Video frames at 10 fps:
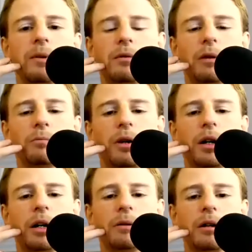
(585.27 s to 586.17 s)
around
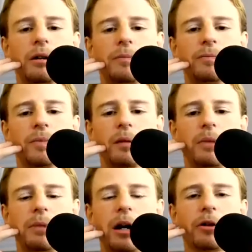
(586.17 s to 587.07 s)
my, um,
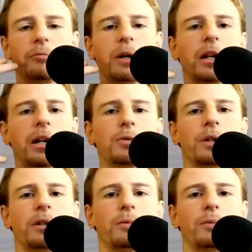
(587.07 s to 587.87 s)
my mouth and my lips when,